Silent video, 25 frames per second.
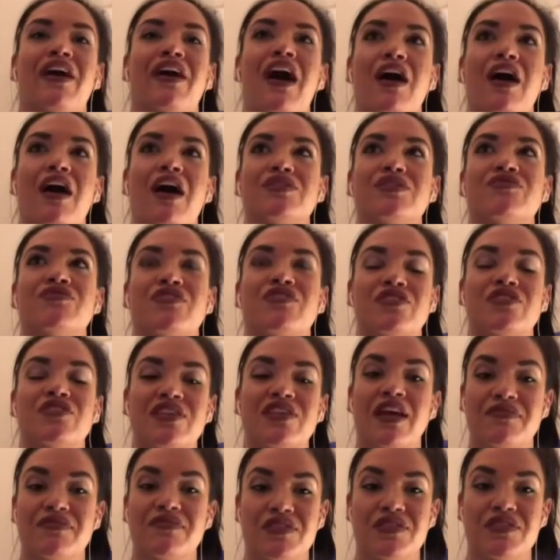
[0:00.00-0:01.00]
I was first
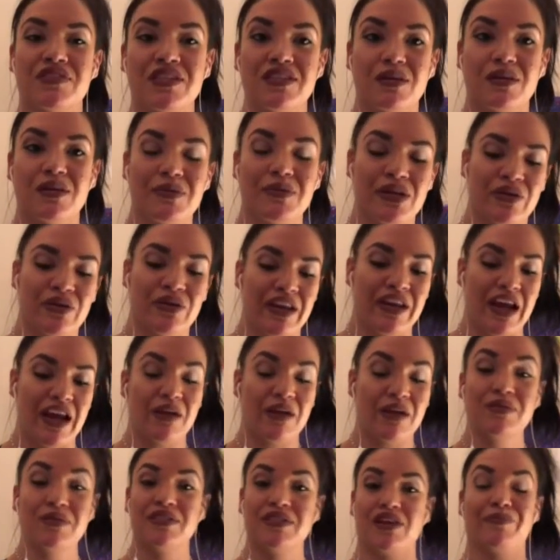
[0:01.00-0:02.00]
at FCW and
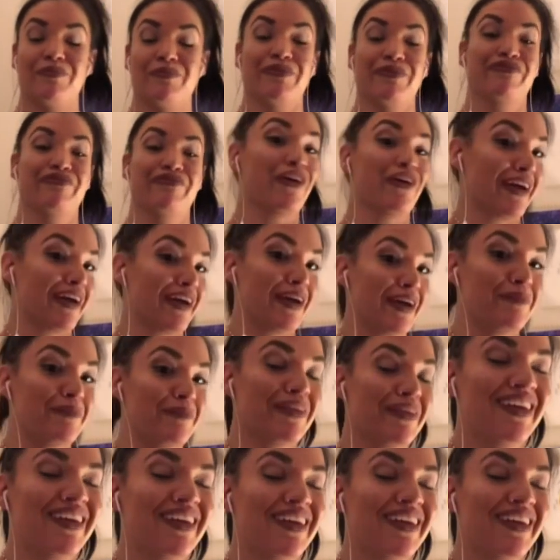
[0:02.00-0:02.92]
I was there before him.